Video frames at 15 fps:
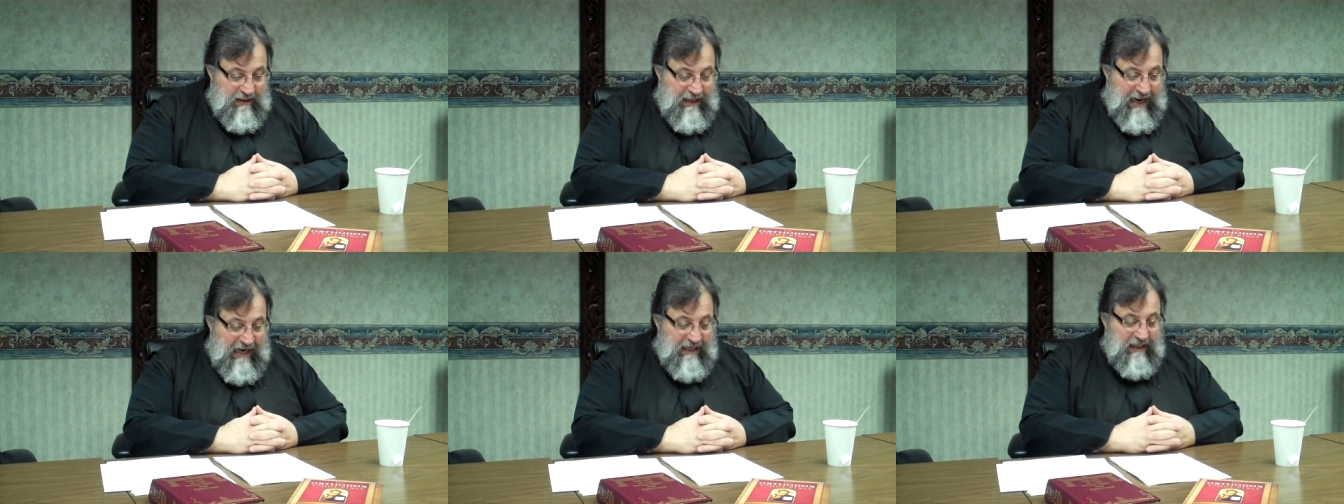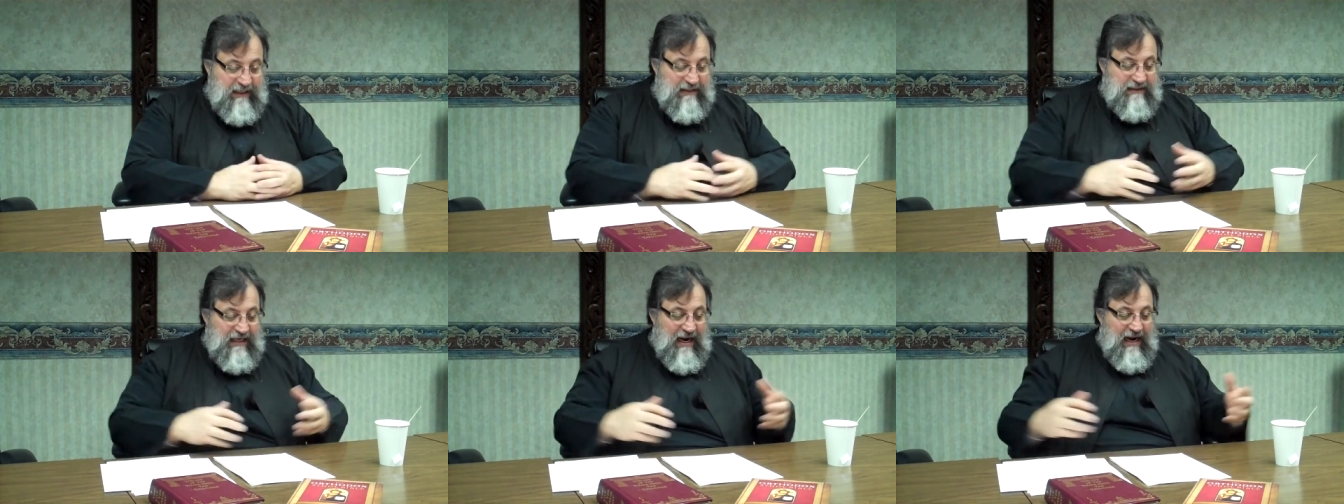And in
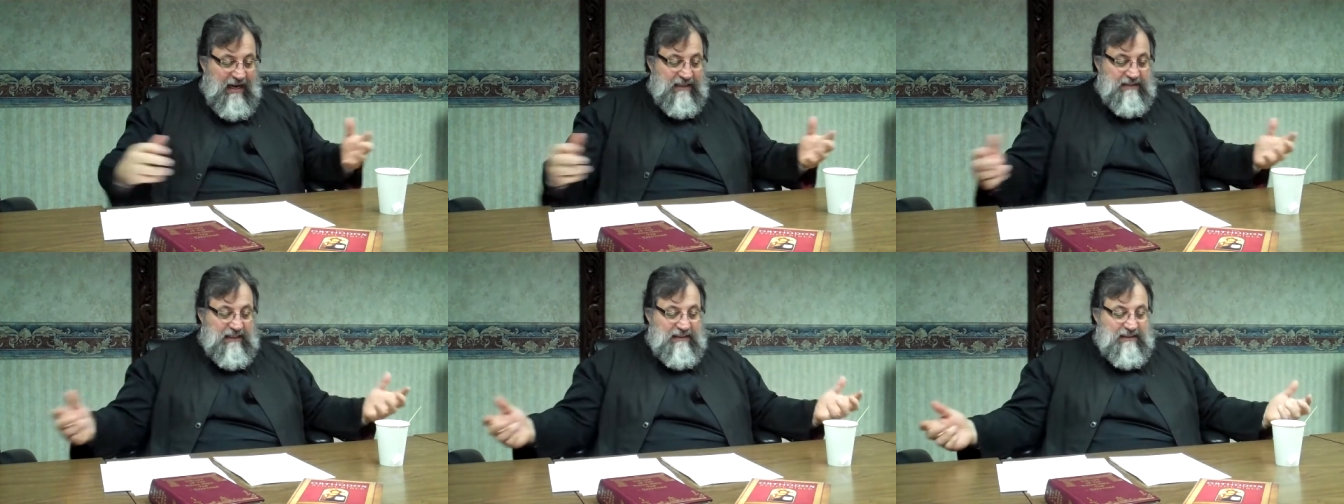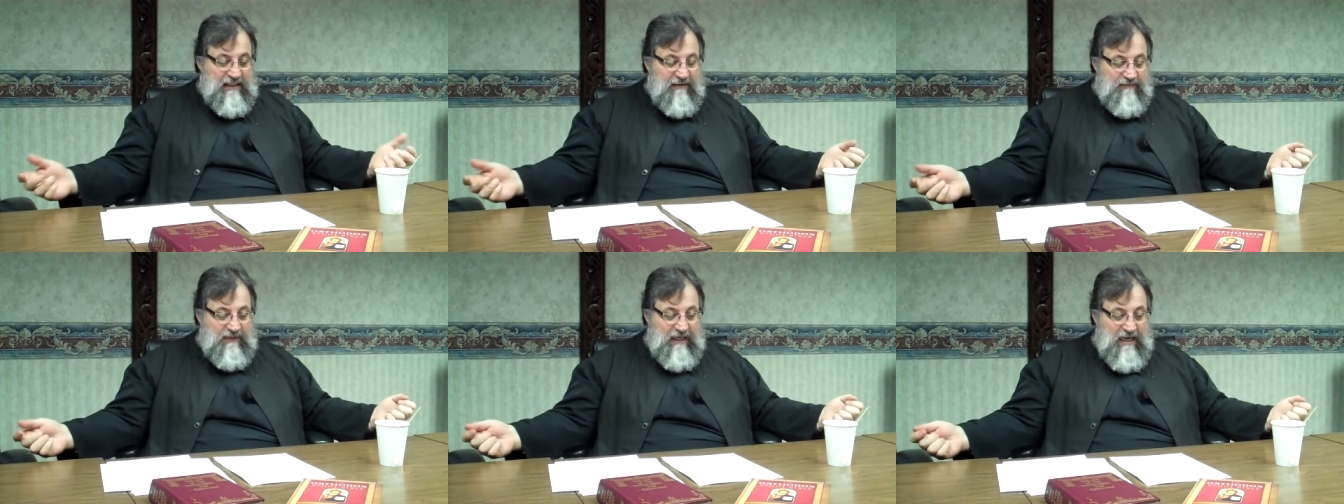his hands, he's
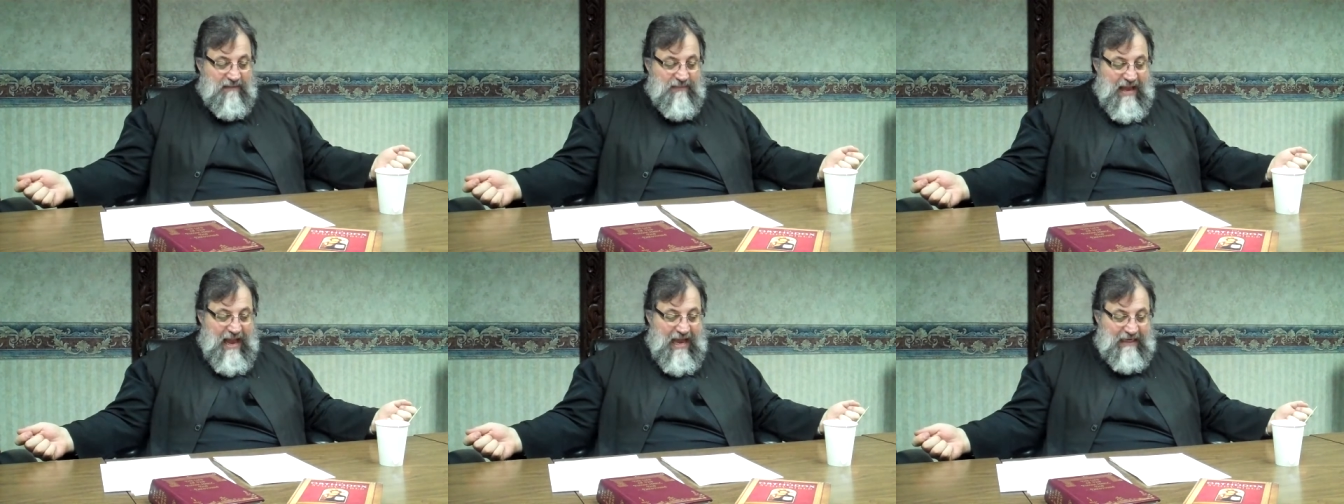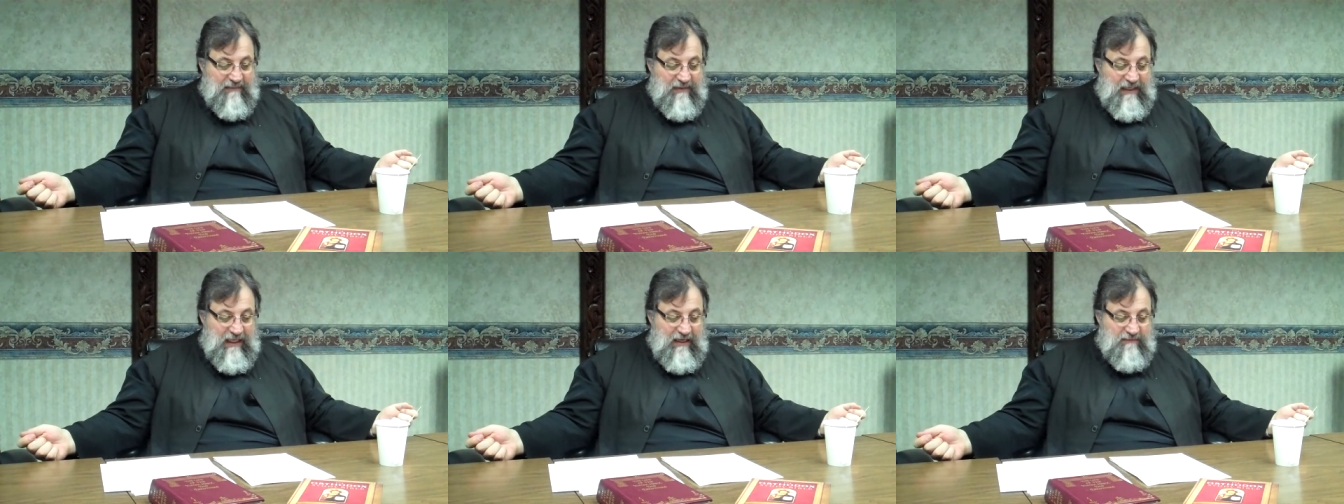lifting up Adam
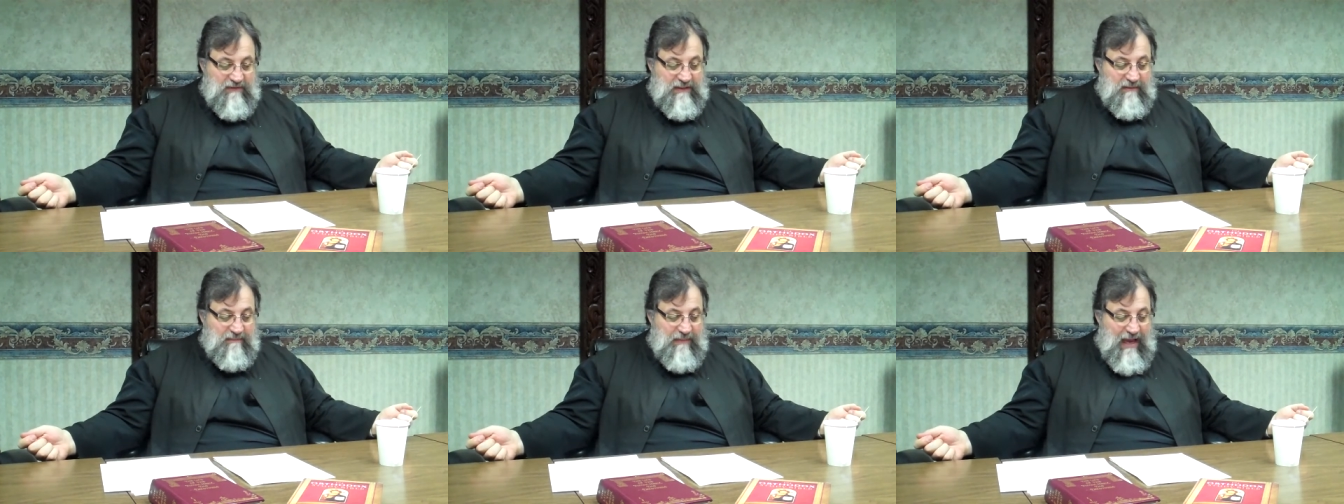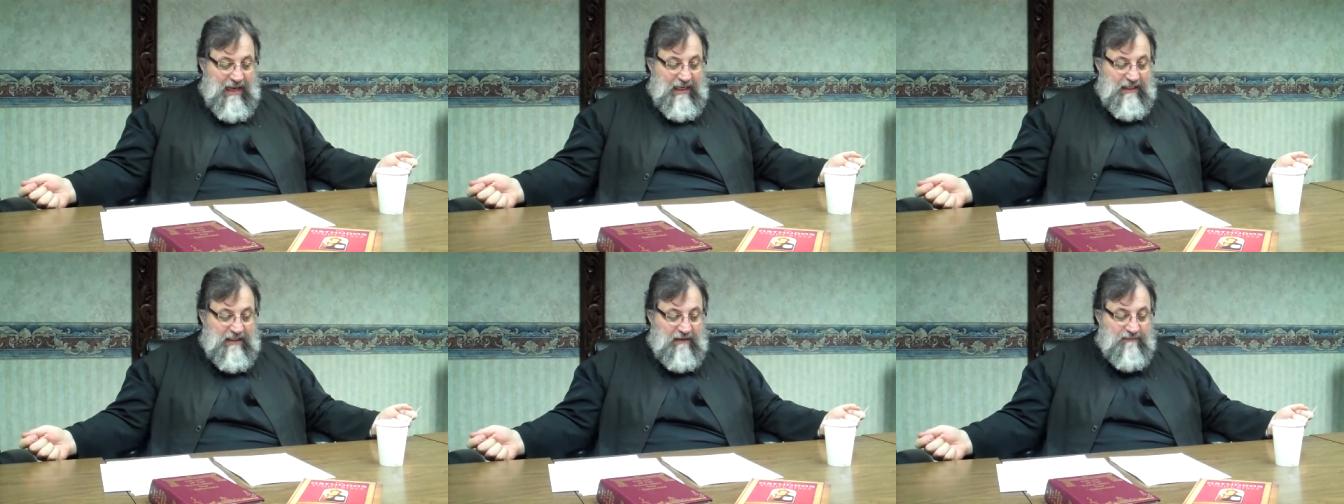and Eve,
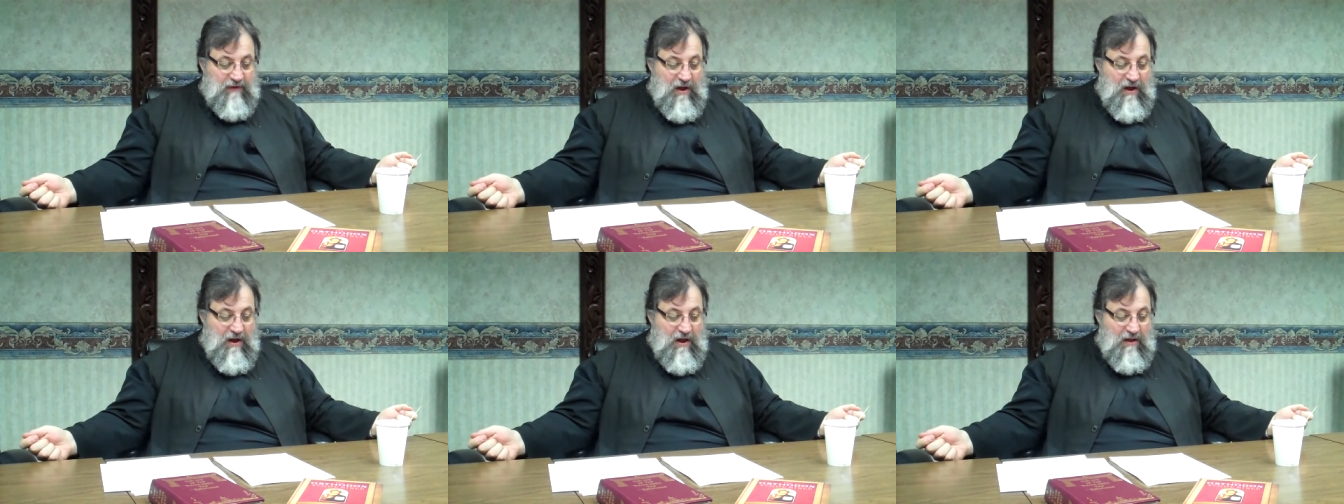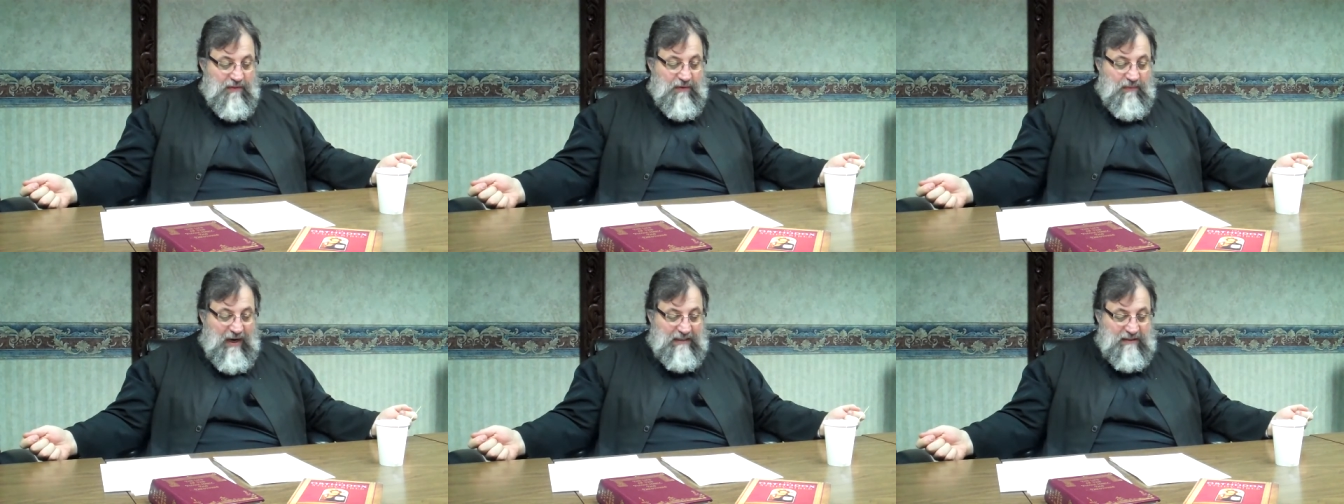symbolic of all
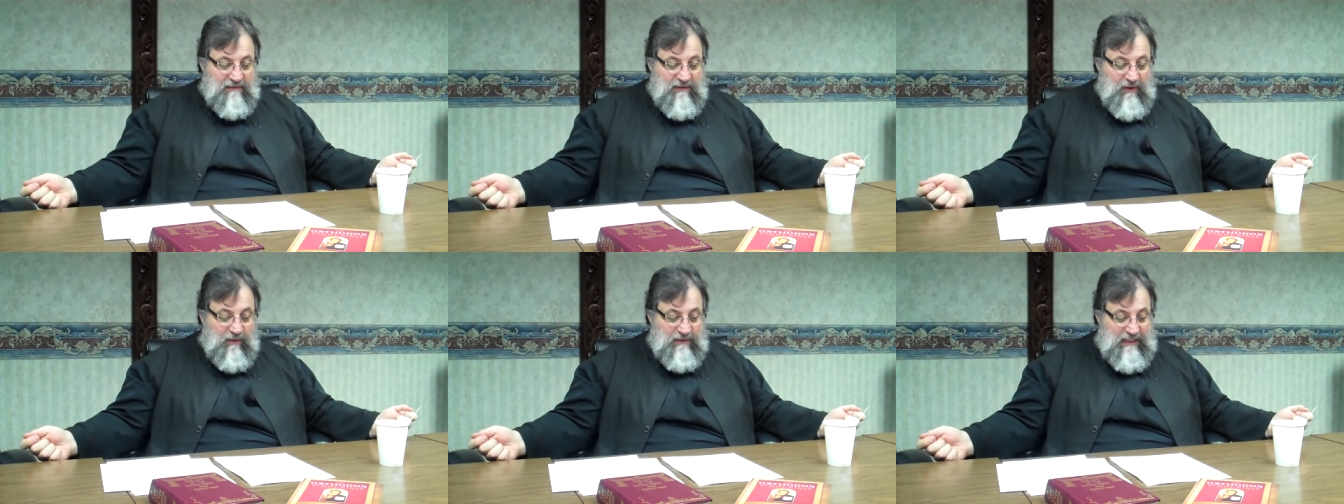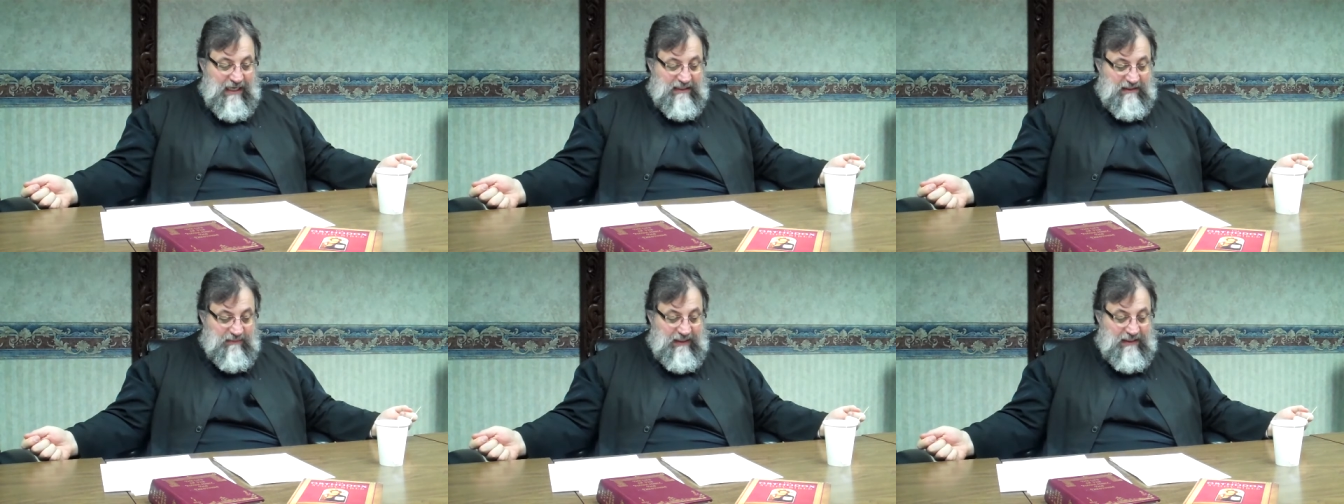the righteous of the Old
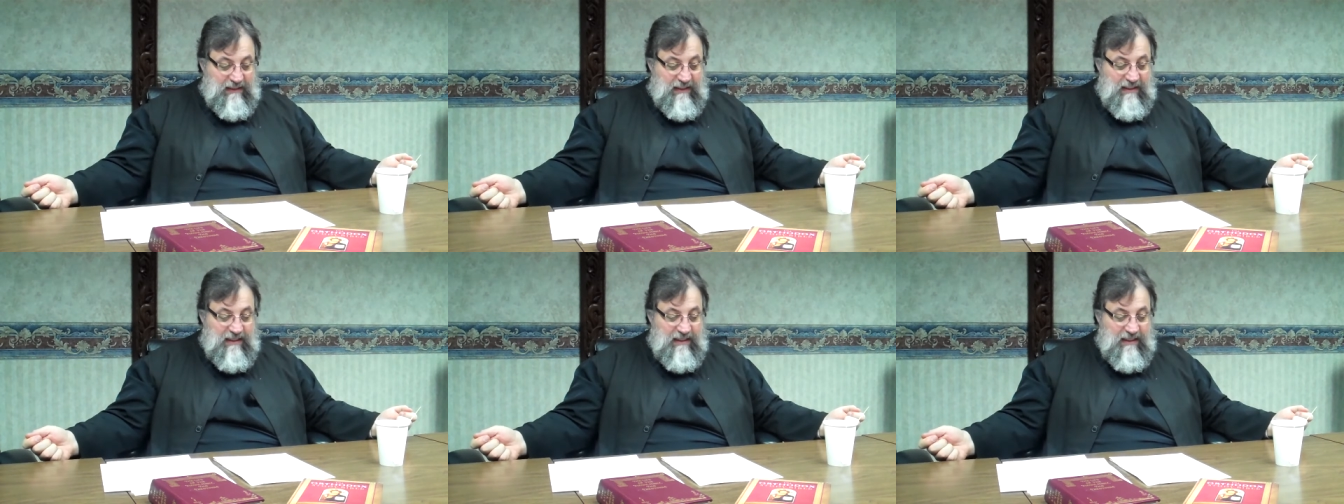Testament,